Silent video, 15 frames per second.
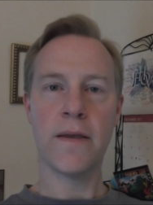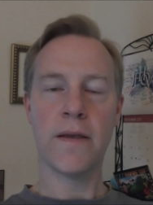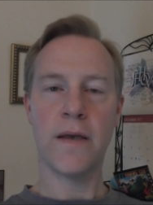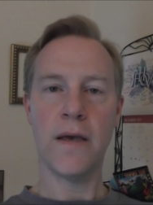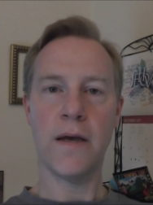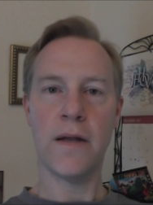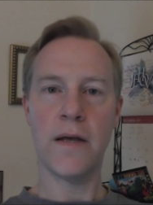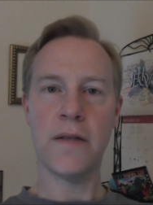
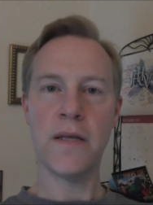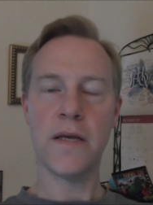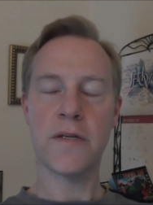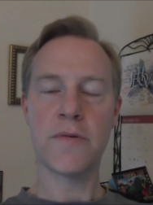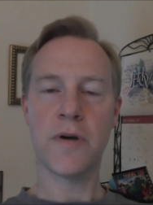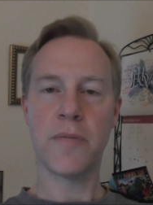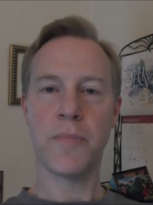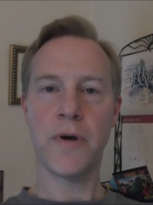And I think
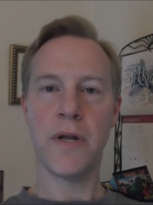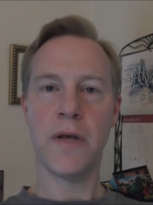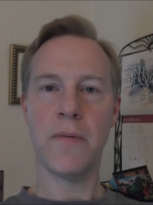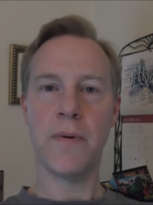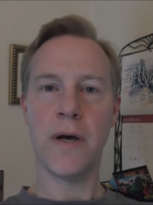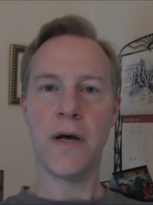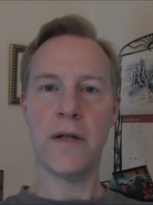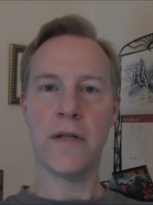it's worked pretty
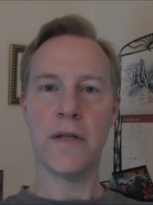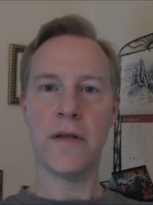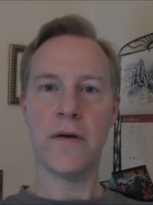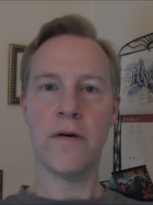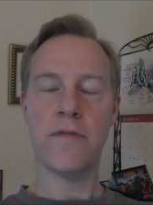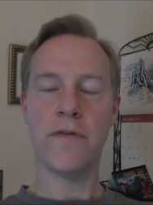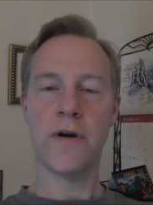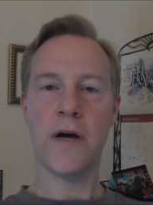well.
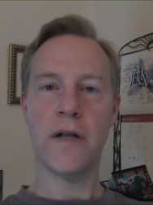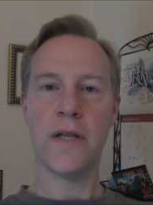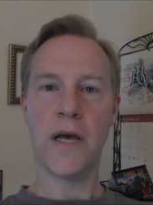Overall,